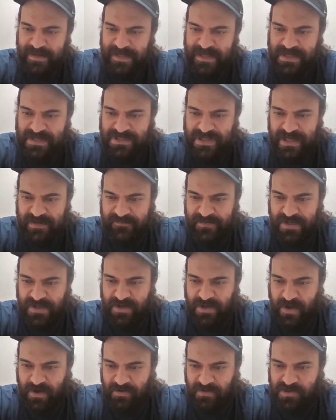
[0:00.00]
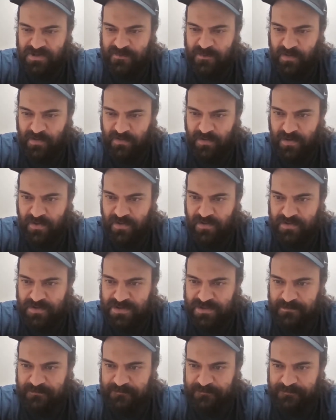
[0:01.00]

EJV, Carlos Peroge.